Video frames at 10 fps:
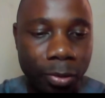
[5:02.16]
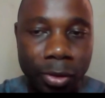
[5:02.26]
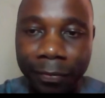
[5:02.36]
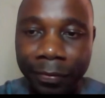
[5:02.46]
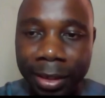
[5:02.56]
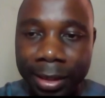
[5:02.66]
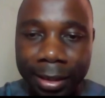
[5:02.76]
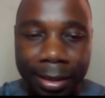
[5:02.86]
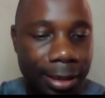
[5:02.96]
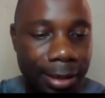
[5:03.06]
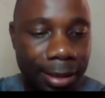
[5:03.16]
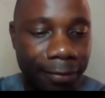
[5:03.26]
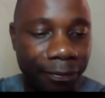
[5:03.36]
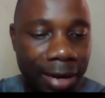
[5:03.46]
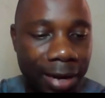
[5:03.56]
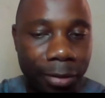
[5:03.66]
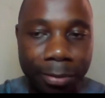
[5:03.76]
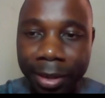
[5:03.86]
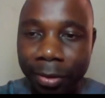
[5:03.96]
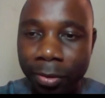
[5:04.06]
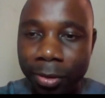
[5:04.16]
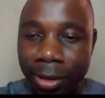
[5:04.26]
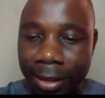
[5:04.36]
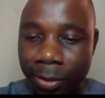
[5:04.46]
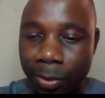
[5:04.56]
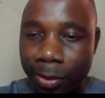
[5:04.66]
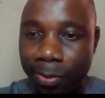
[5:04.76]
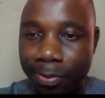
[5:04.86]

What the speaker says: note of it, The 5W, just as